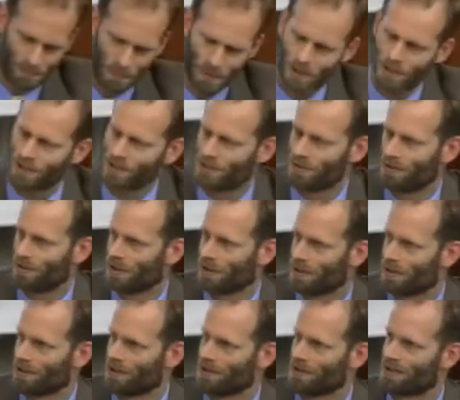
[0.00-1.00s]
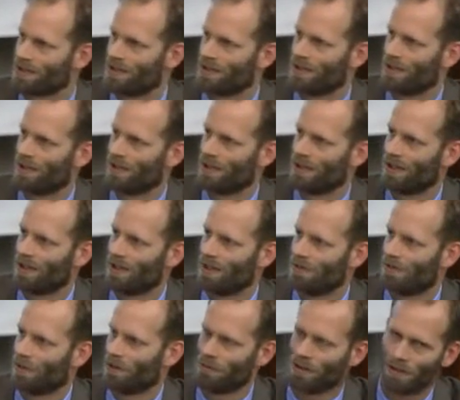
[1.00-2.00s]
one issue here is
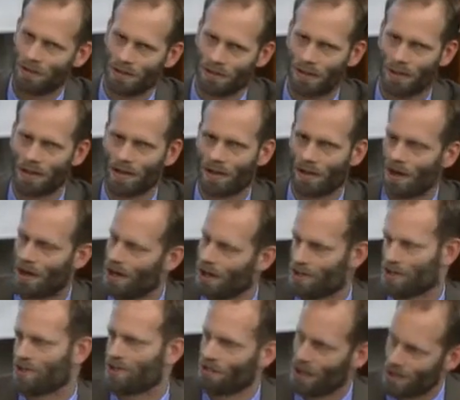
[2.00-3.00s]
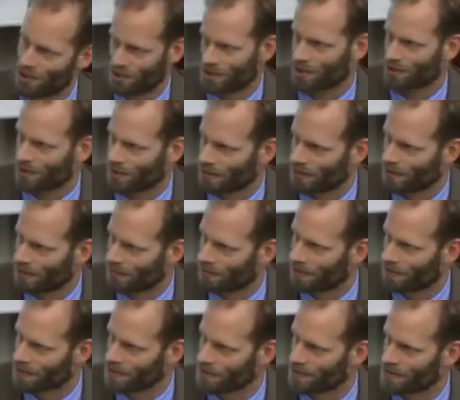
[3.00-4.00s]
when we look at the cost structure of
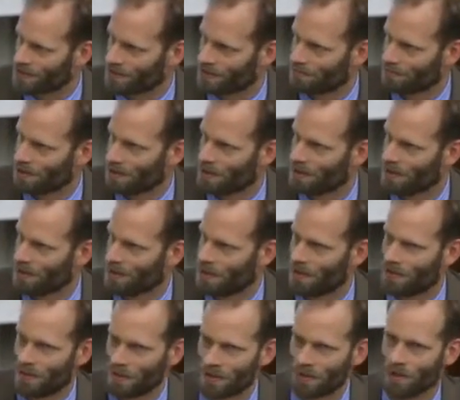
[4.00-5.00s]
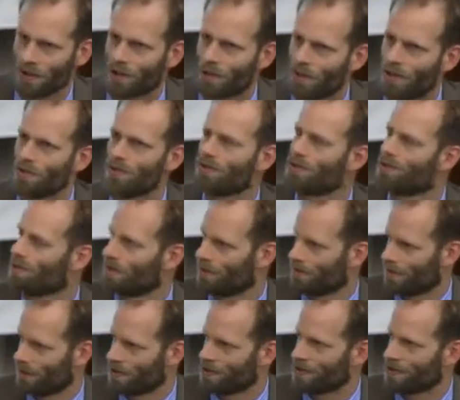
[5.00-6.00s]
our system, there are huge
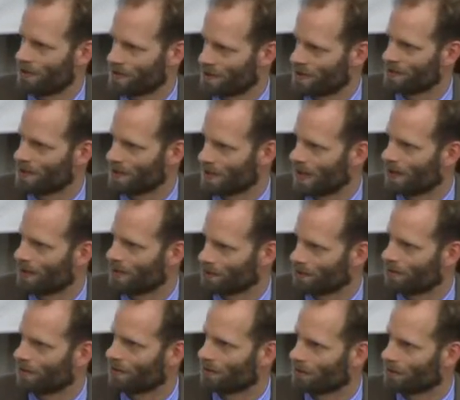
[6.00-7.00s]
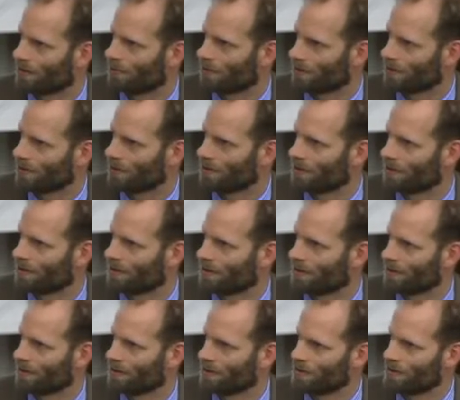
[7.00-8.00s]
inefficiencies in how it's currently rendered.
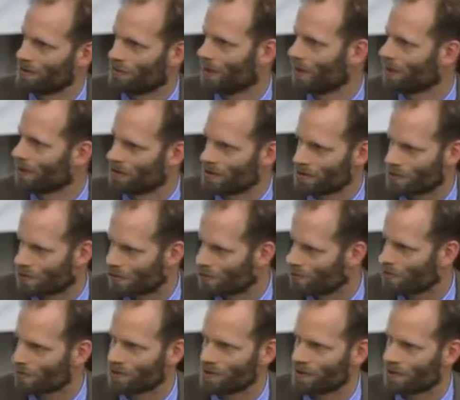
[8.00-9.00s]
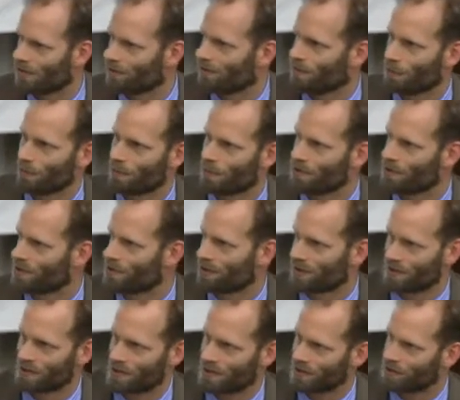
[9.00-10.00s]
So whether it's 2%,
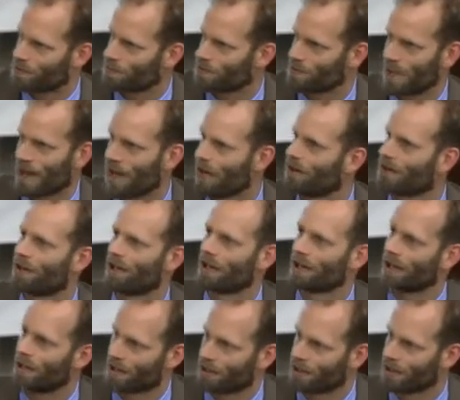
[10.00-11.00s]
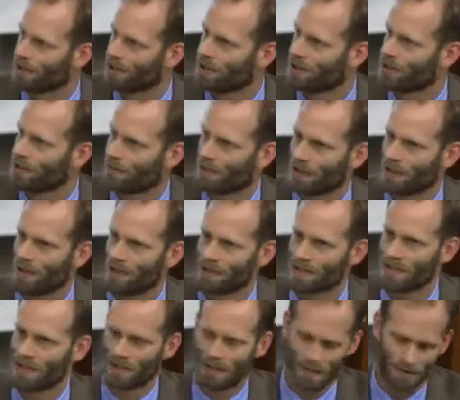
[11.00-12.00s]
4%, I don't care.
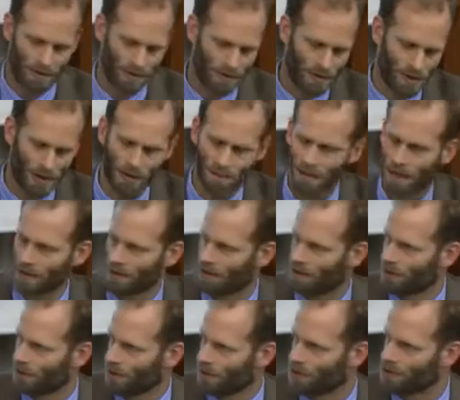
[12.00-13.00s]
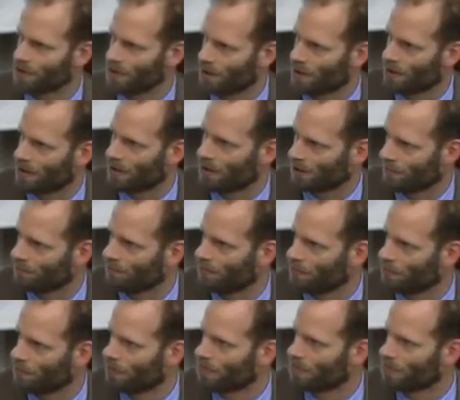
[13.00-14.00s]
Because if you think about the nurse on the
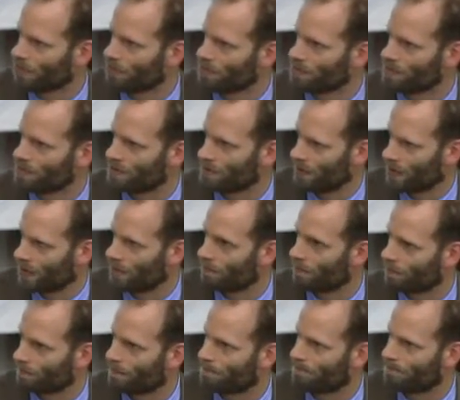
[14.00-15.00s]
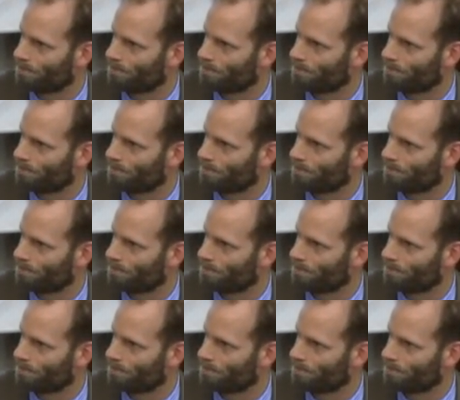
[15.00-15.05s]
floor who's in a